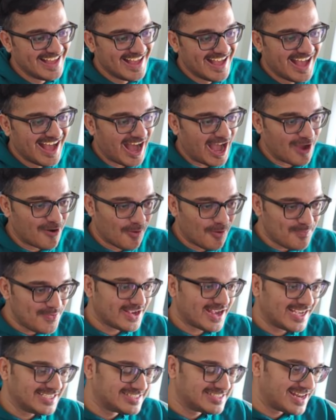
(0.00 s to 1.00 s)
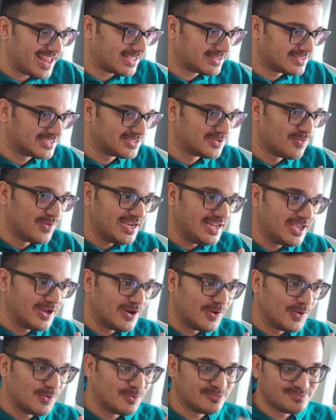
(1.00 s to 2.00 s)
I hope you guys liked this
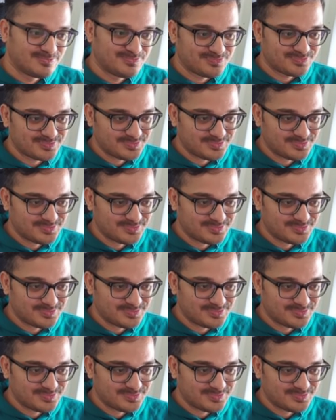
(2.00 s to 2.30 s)
video,